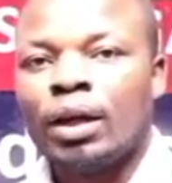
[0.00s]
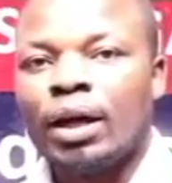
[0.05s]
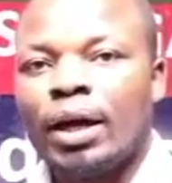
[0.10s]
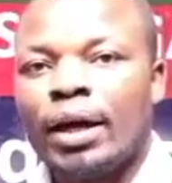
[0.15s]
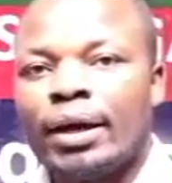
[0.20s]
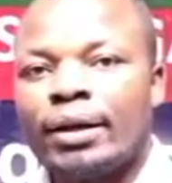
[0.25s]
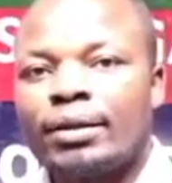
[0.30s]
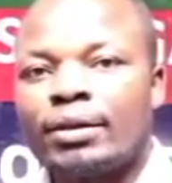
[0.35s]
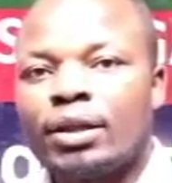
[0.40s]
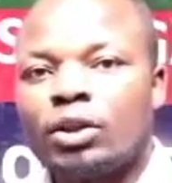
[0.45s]

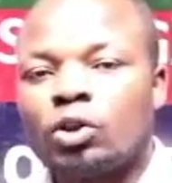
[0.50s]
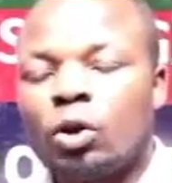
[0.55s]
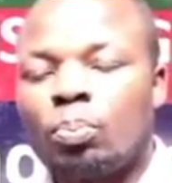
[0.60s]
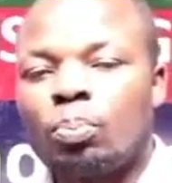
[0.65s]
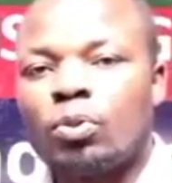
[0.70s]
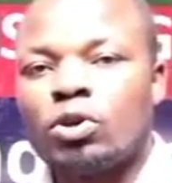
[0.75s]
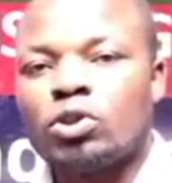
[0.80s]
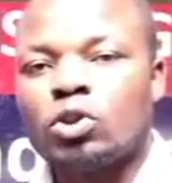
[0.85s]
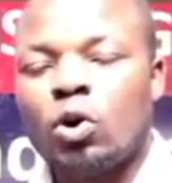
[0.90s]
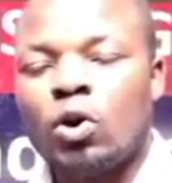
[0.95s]
And the
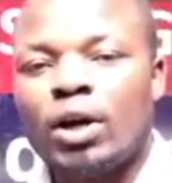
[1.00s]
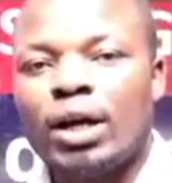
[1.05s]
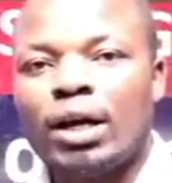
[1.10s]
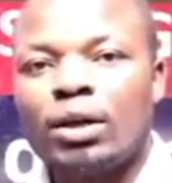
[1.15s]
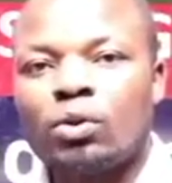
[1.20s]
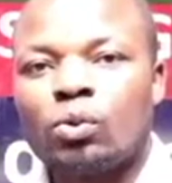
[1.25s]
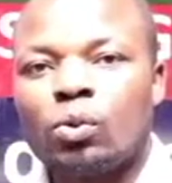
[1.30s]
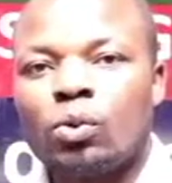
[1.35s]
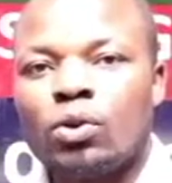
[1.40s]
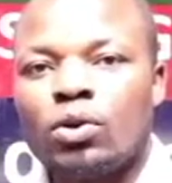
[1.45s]
topmost
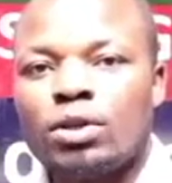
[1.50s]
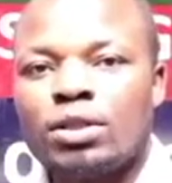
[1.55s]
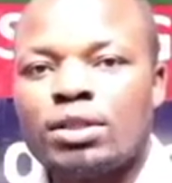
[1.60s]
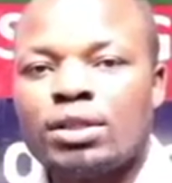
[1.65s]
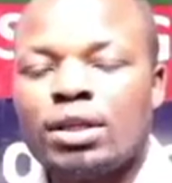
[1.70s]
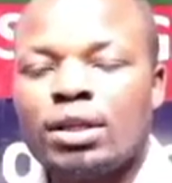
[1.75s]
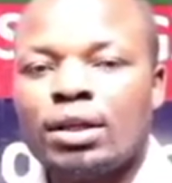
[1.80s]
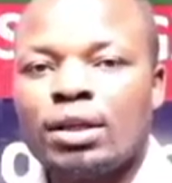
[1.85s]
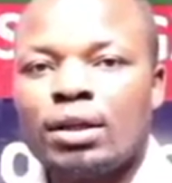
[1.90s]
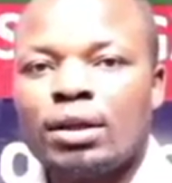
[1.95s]
organ was